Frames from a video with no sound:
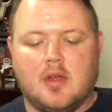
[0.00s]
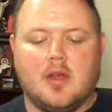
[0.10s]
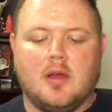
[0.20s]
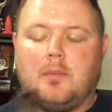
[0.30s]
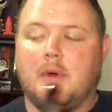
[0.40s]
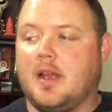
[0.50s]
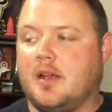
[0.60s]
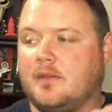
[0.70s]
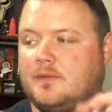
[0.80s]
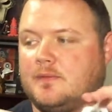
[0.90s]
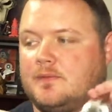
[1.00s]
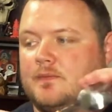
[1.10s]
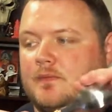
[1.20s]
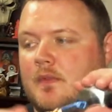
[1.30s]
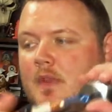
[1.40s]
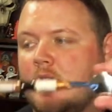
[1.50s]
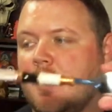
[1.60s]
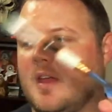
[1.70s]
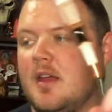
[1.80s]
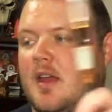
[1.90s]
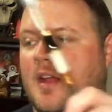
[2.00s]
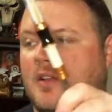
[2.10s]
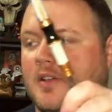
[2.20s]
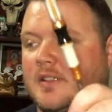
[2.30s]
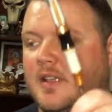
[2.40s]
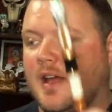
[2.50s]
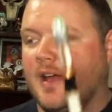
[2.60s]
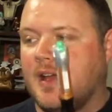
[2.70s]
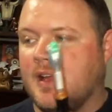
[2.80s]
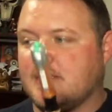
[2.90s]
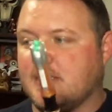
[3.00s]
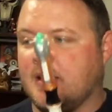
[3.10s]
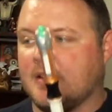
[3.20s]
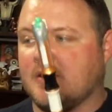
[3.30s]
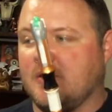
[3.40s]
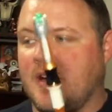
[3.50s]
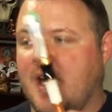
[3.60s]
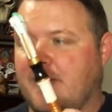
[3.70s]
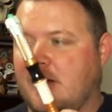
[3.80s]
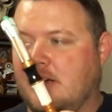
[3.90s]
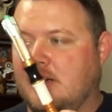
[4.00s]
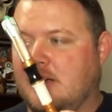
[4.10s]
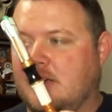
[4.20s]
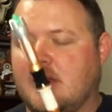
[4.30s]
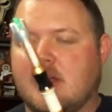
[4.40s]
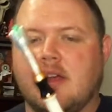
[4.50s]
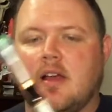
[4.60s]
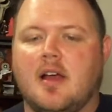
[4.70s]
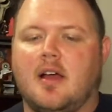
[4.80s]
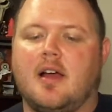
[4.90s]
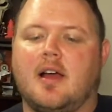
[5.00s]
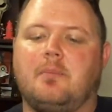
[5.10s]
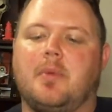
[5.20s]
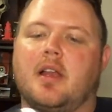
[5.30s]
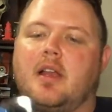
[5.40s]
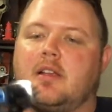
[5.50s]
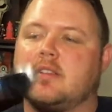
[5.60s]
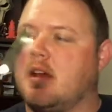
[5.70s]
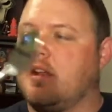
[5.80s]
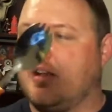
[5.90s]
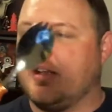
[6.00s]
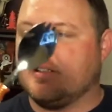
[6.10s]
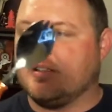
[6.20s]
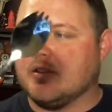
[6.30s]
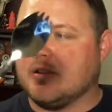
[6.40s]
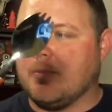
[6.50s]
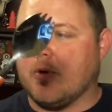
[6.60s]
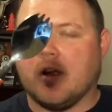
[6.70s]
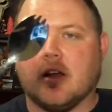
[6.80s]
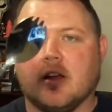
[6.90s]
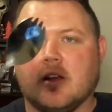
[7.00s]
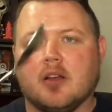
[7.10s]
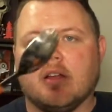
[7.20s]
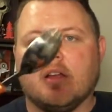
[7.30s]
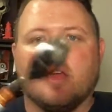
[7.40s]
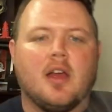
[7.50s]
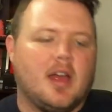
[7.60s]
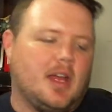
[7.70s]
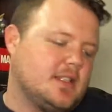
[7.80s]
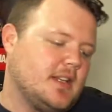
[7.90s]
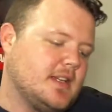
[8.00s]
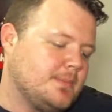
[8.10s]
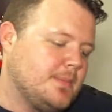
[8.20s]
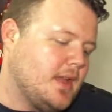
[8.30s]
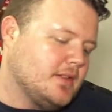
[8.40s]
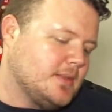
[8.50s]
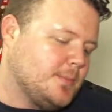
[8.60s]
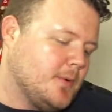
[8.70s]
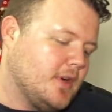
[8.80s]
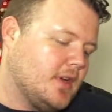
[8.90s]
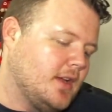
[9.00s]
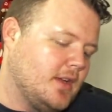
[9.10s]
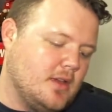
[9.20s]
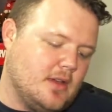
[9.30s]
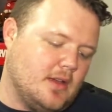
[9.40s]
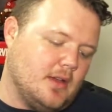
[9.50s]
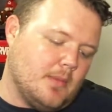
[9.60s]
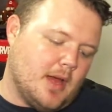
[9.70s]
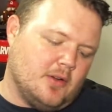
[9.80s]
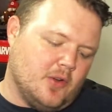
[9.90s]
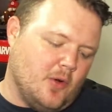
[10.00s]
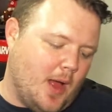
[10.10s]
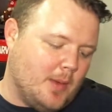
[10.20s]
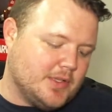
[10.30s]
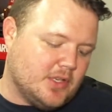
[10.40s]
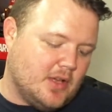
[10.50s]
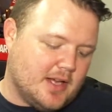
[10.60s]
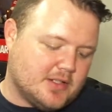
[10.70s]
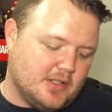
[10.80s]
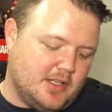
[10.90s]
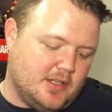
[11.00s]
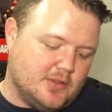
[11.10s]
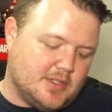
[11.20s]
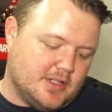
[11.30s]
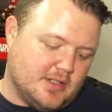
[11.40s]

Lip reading: but kind of looks like a sonic screwdriver, but it's got a nice little spork, and it's a nice metal spork. I don't know how much I'll actually use it,